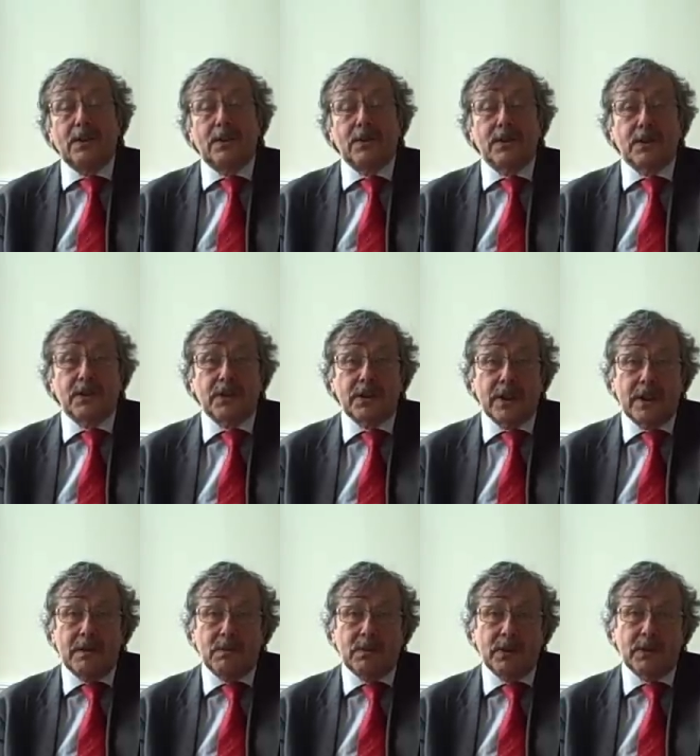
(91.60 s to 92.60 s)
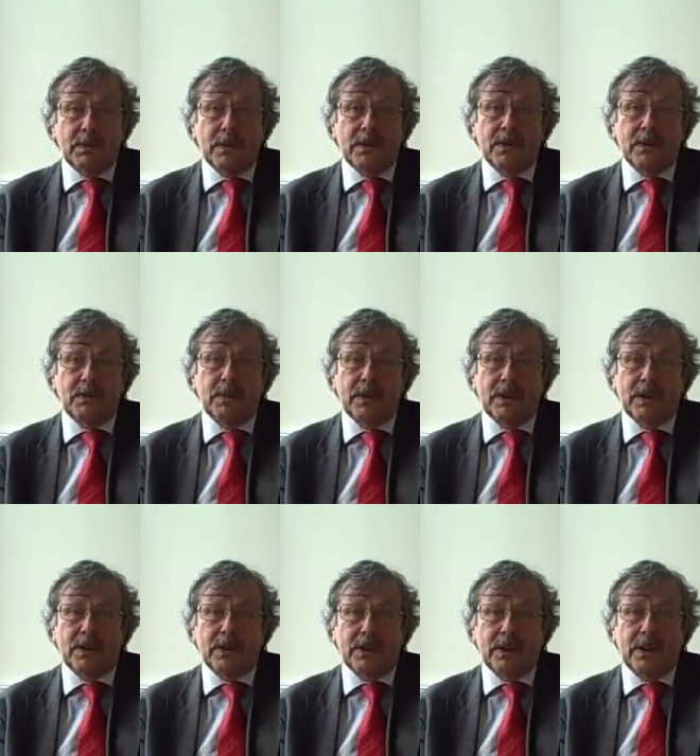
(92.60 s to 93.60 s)
There is the same
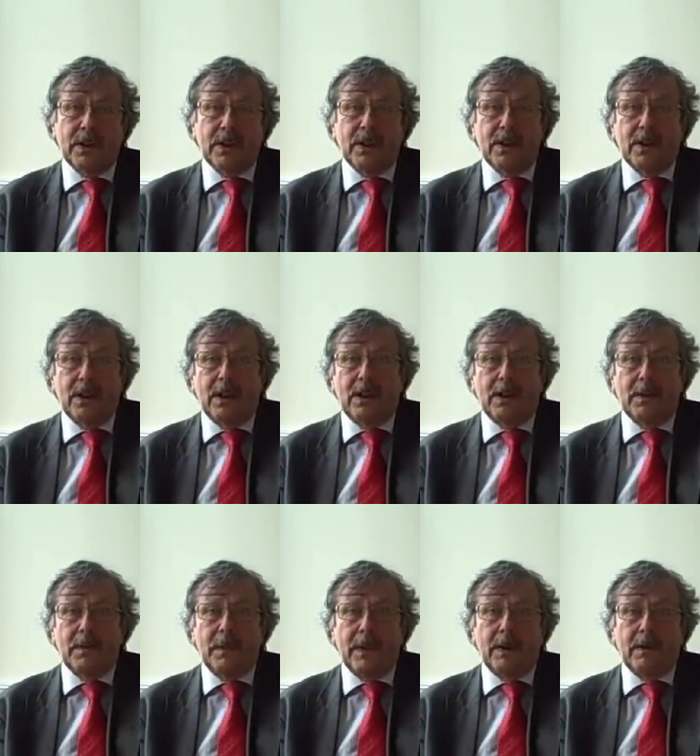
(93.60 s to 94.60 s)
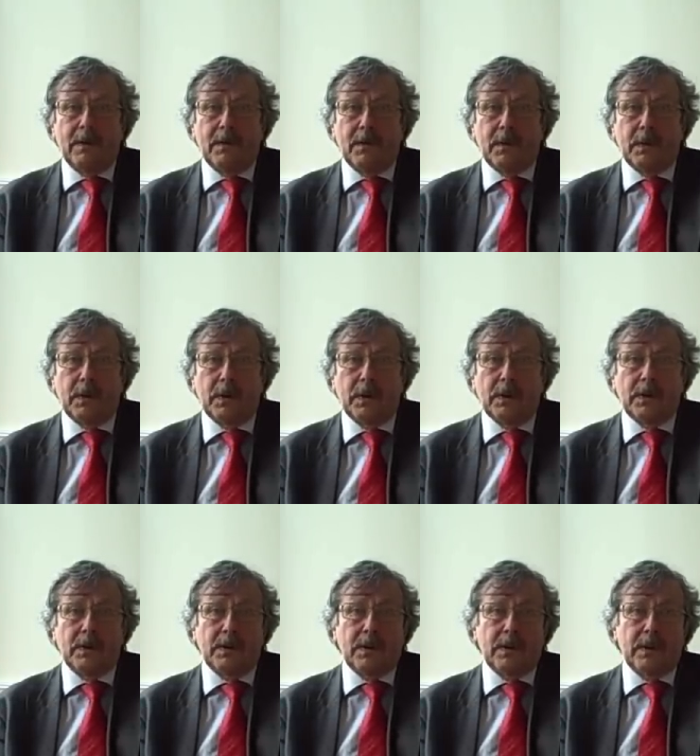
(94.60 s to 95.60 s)
responsibility um, for
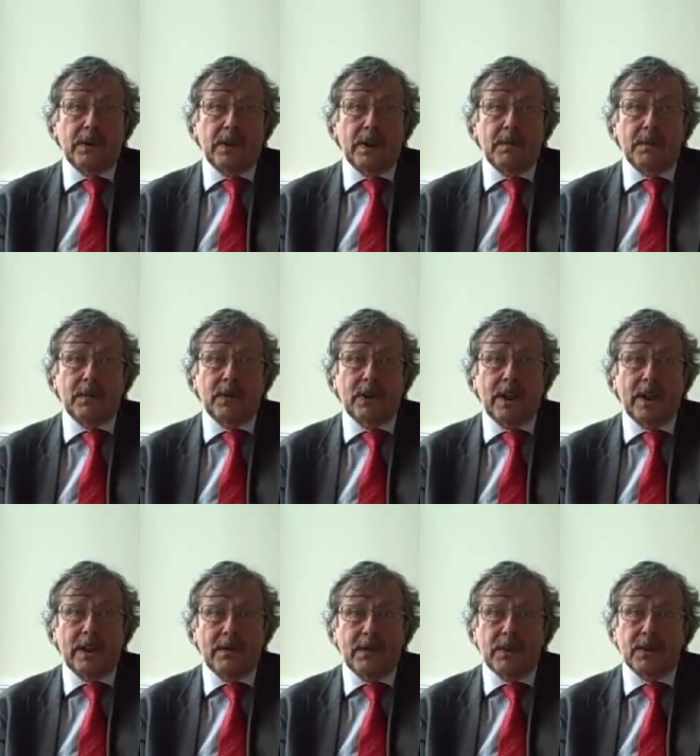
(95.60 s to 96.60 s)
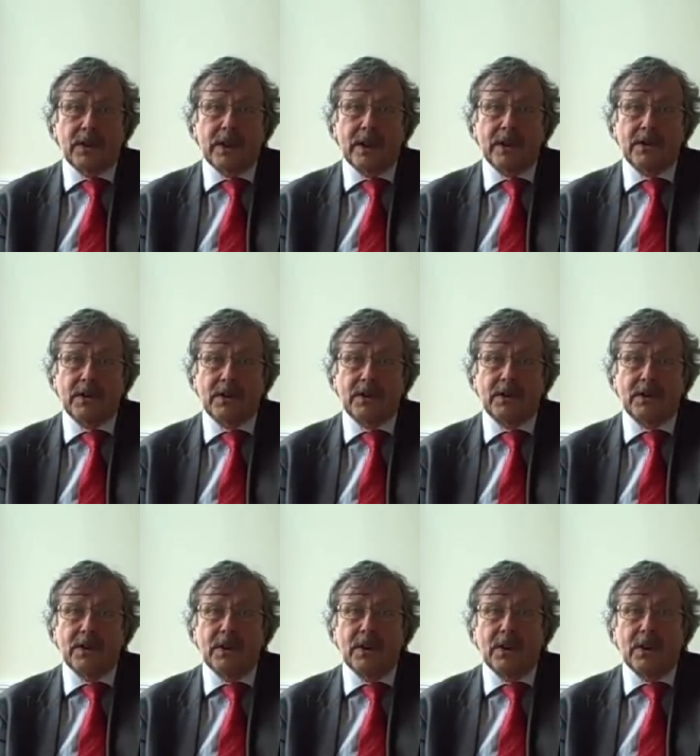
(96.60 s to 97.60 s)
them to have the
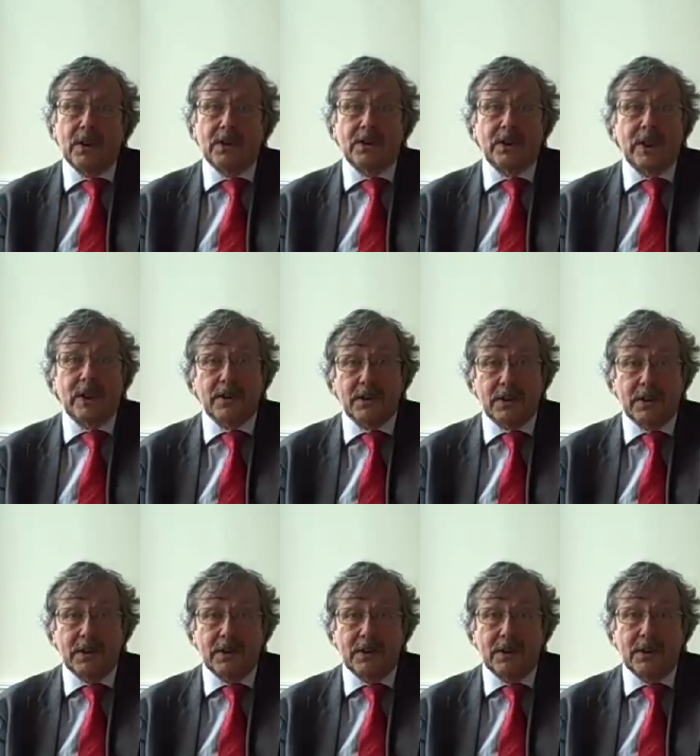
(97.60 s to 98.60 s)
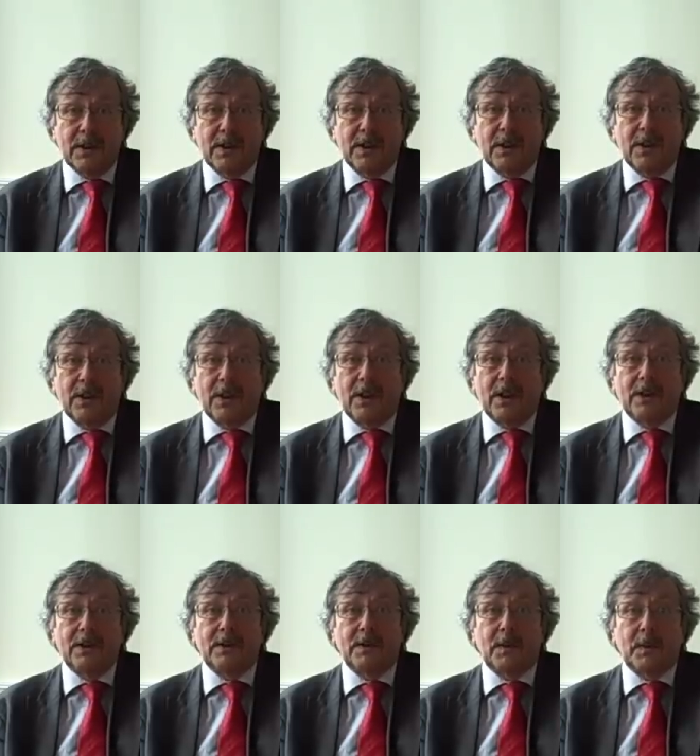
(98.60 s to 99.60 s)
tasks assessed
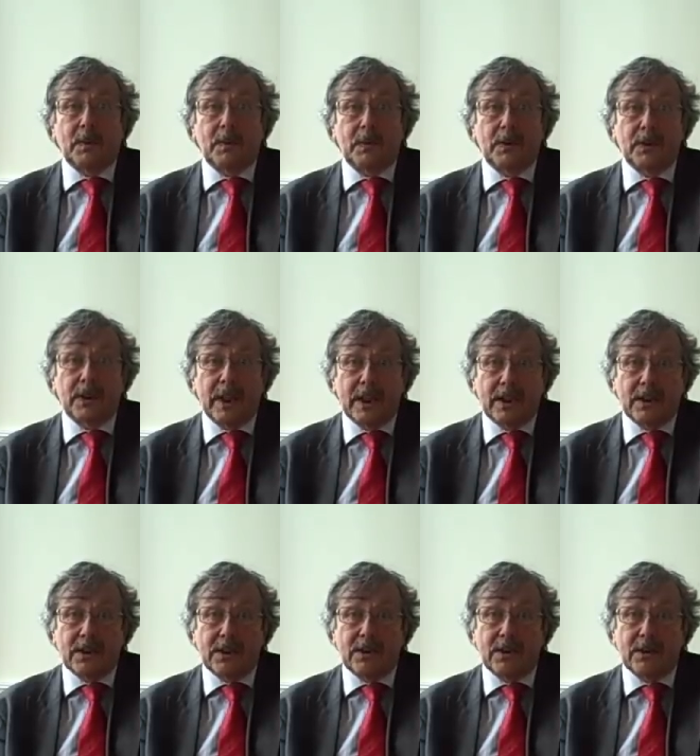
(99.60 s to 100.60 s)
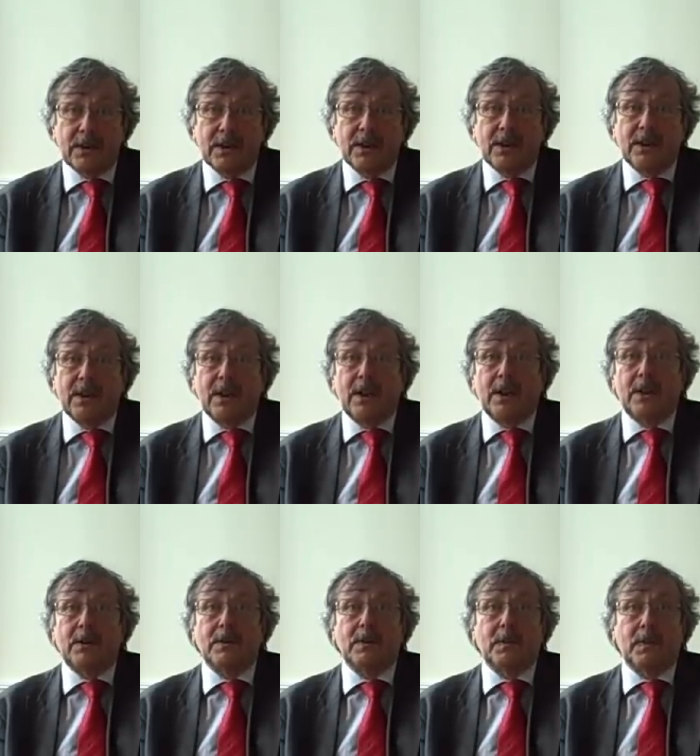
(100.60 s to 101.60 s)
and protected
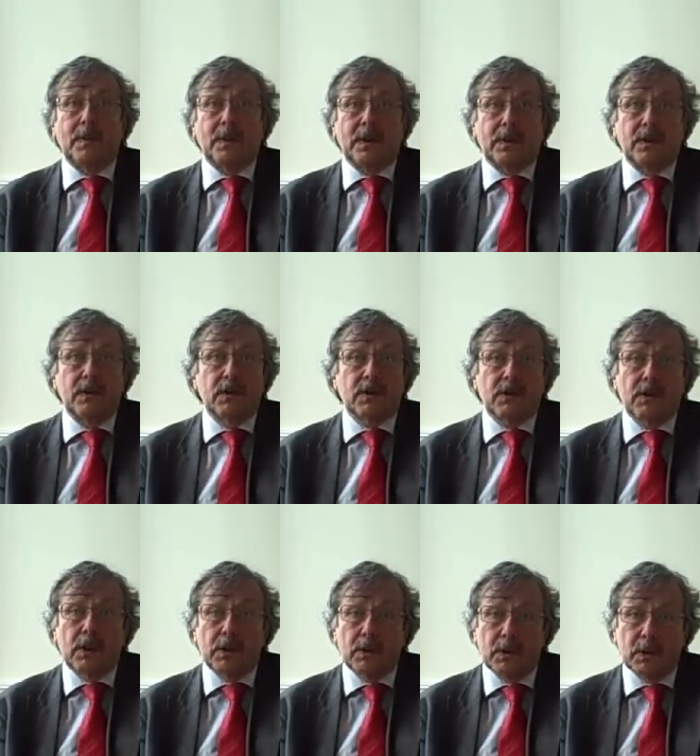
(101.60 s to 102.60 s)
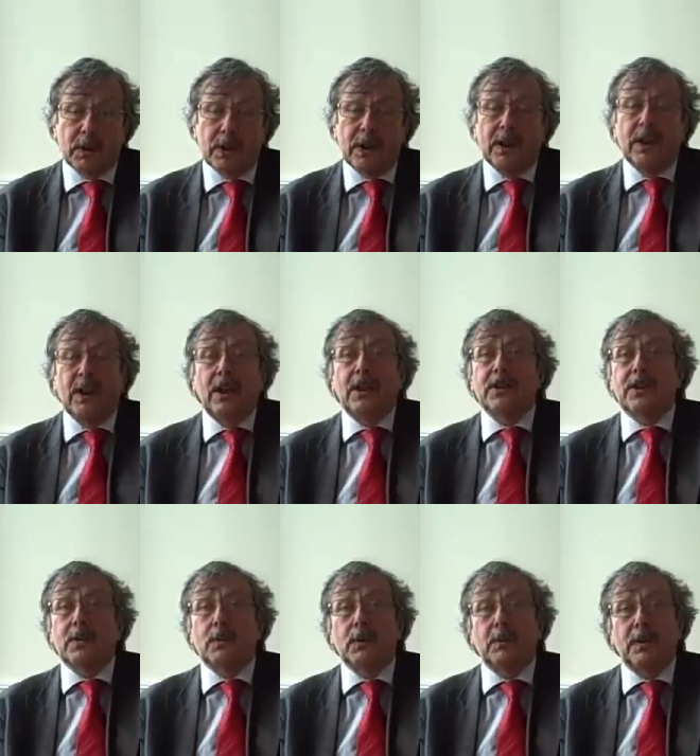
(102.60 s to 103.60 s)
and controlled as
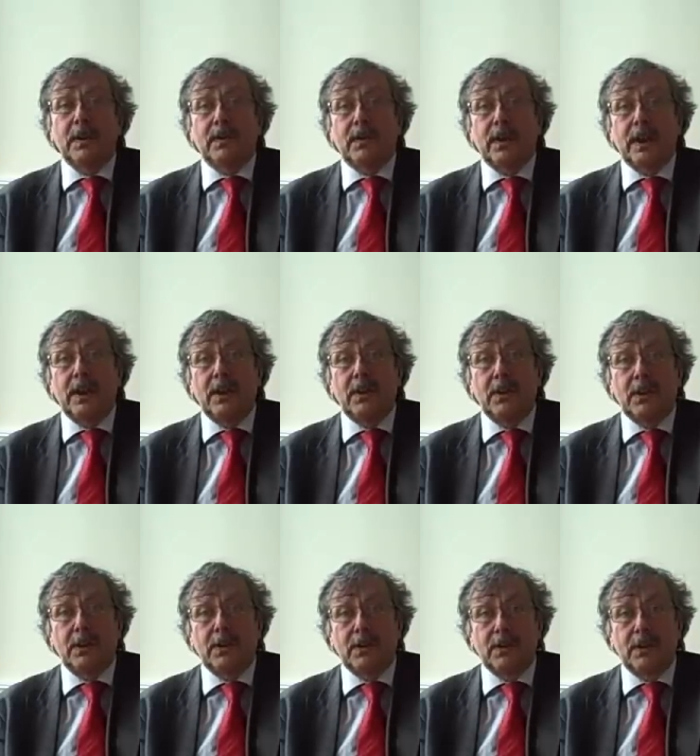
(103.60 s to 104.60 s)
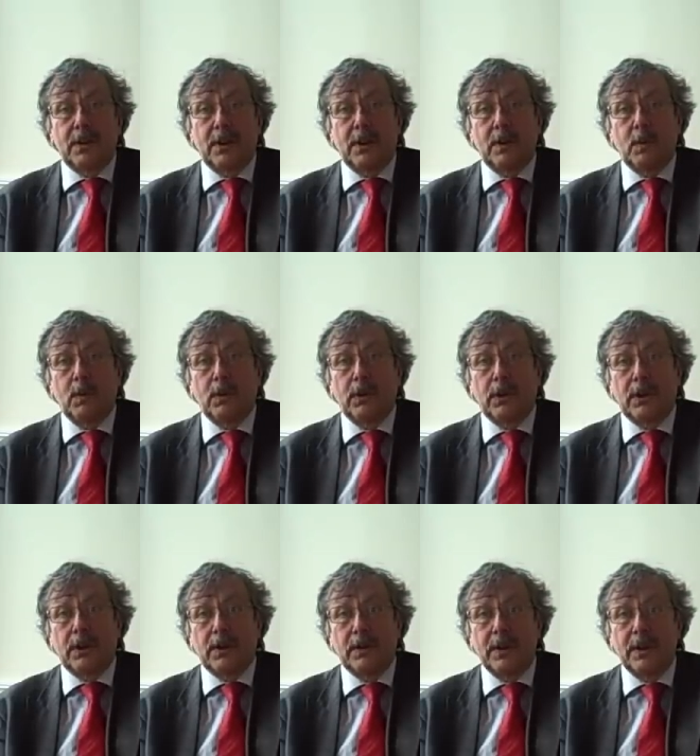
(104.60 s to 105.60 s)
there would be for any other uh,
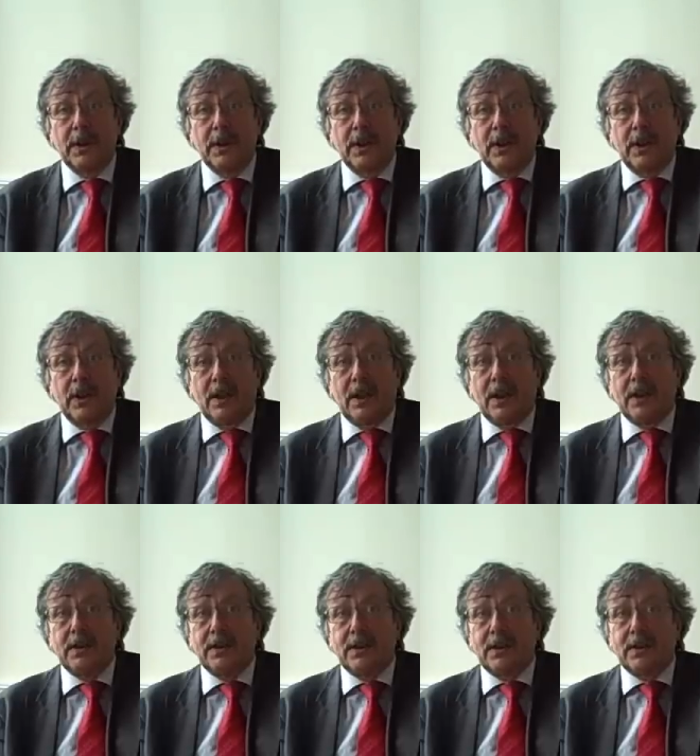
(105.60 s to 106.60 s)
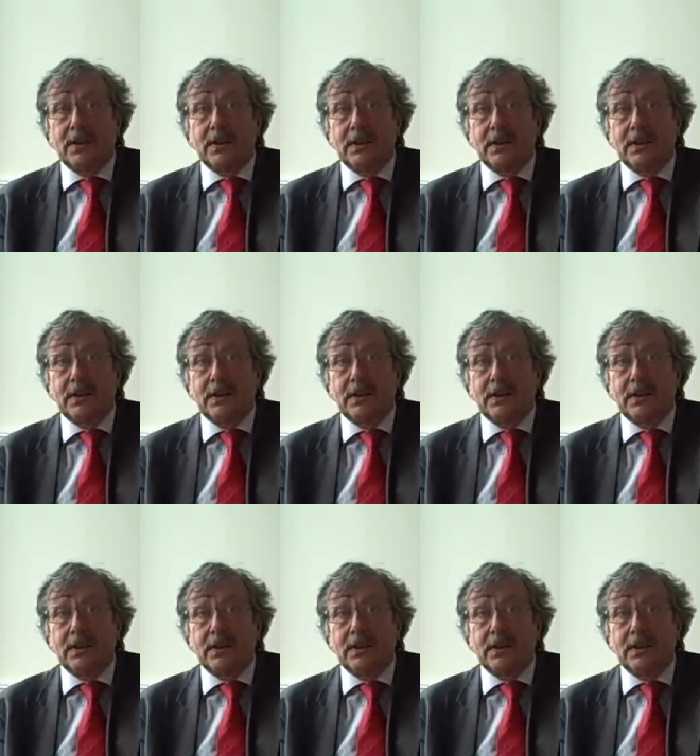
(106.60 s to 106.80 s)
worker. And